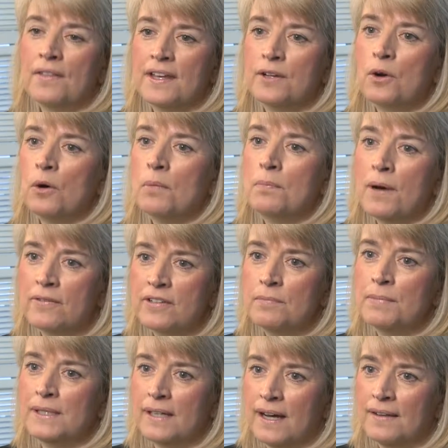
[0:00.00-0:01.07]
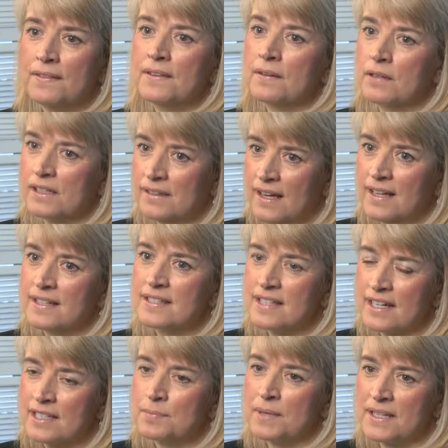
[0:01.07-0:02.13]
they go above and beyond their clients'
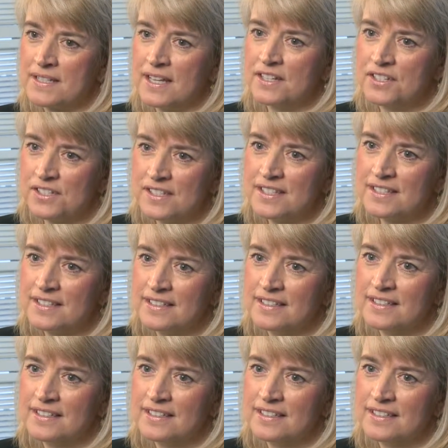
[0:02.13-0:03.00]
expectations.